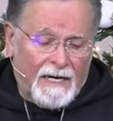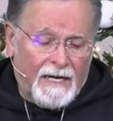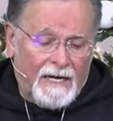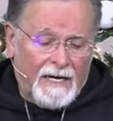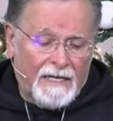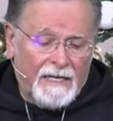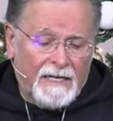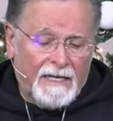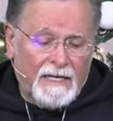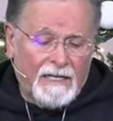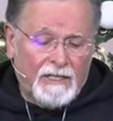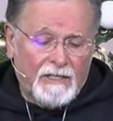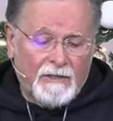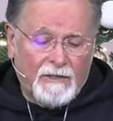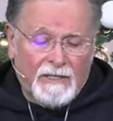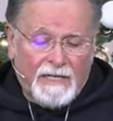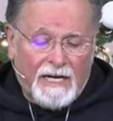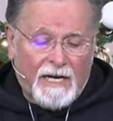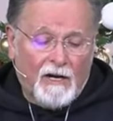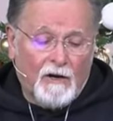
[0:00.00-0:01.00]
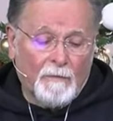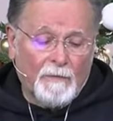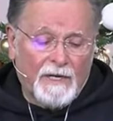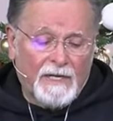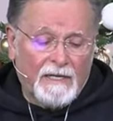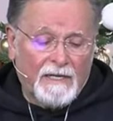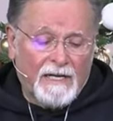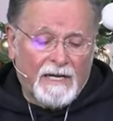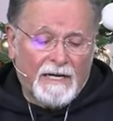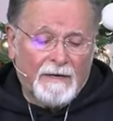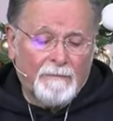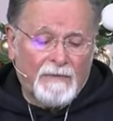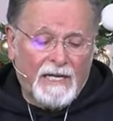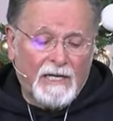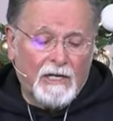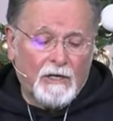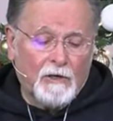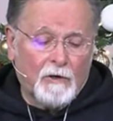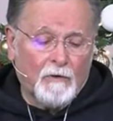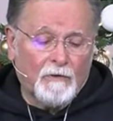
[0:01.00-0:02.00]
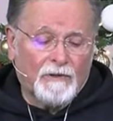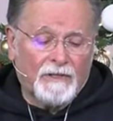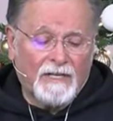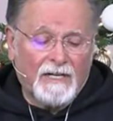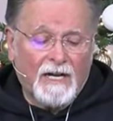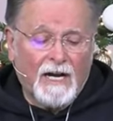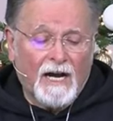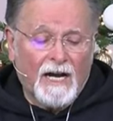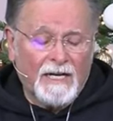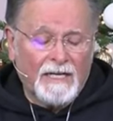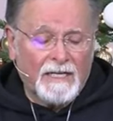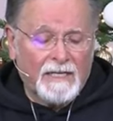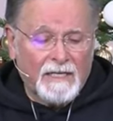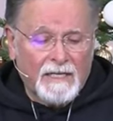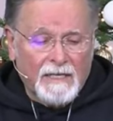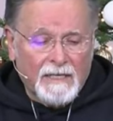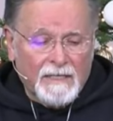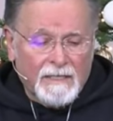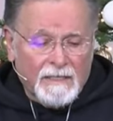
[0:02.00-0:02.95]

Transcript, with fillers: I need you to help me. I made an oath to God, and,